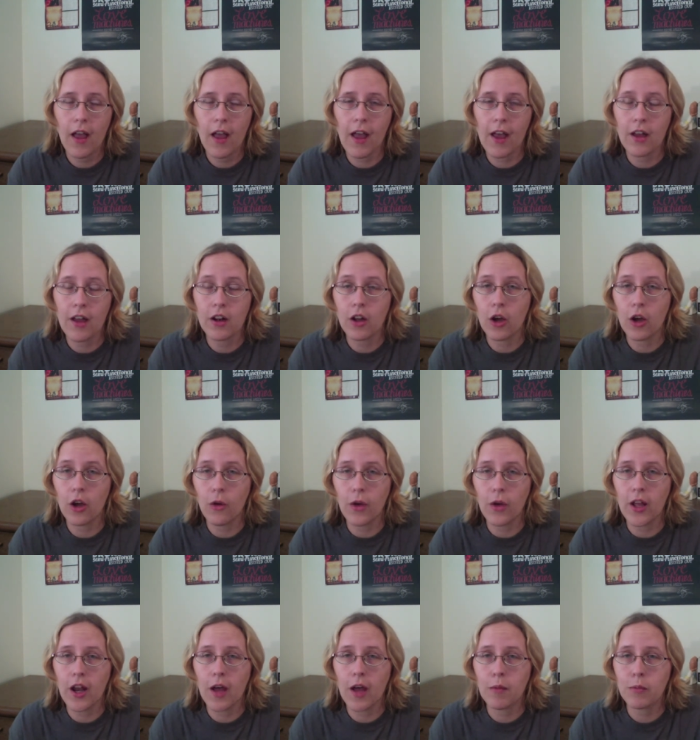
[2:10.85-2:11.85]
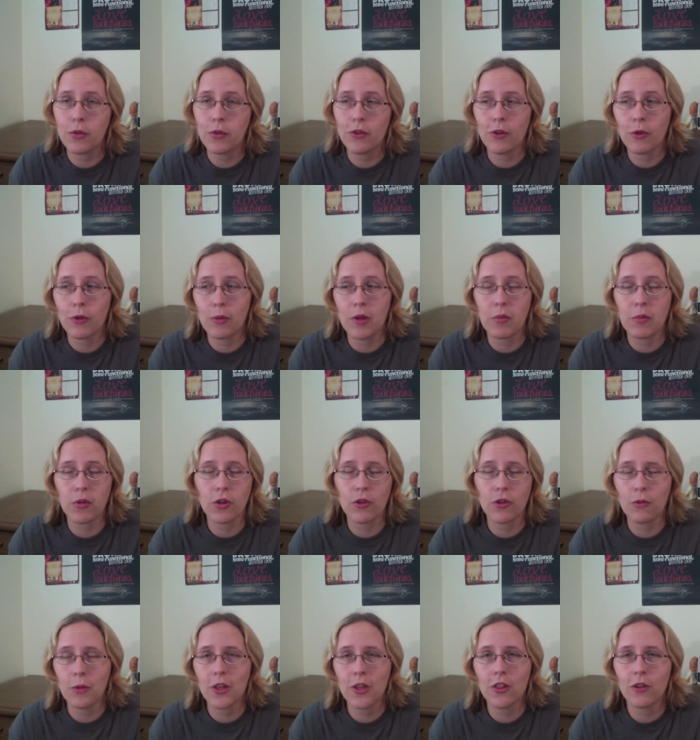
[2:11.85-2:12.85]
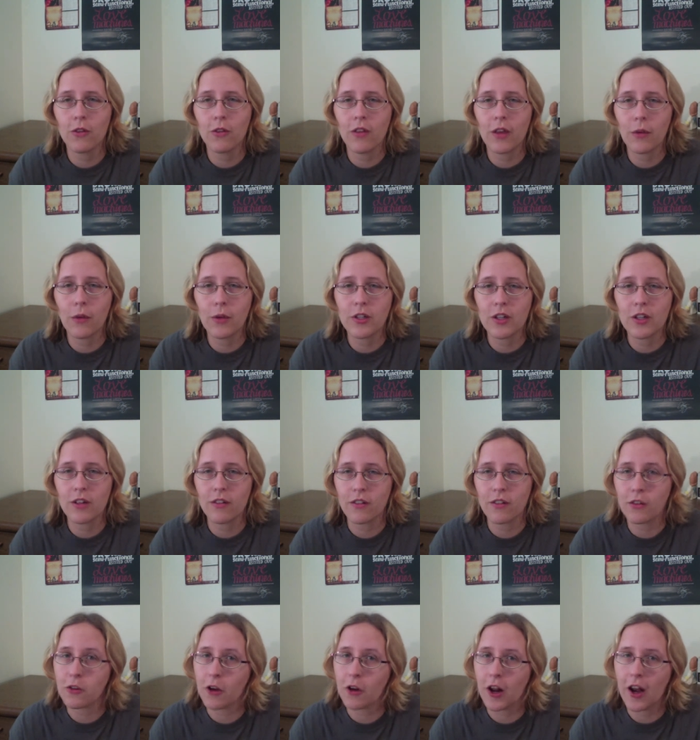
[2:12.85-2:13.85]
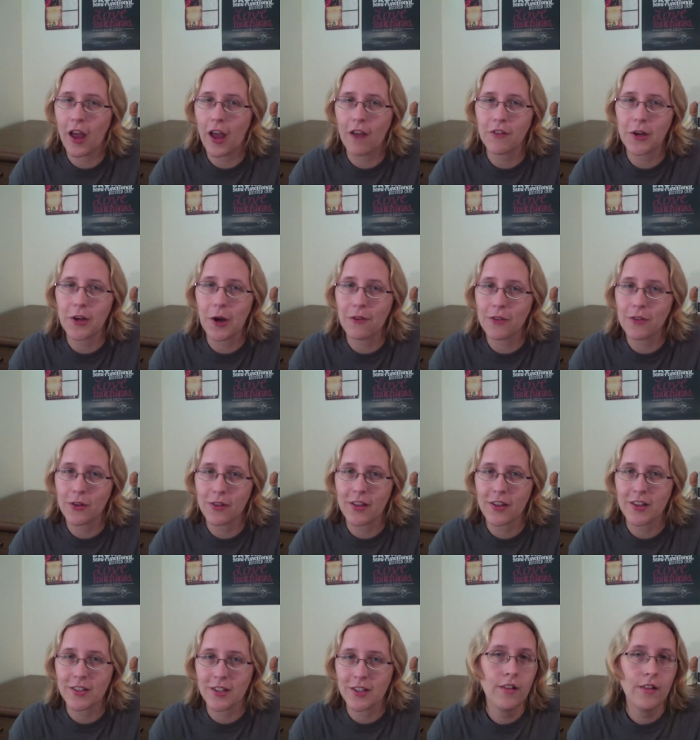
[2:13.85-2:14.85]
and going up to people who speak those languages and trying to have a conversation.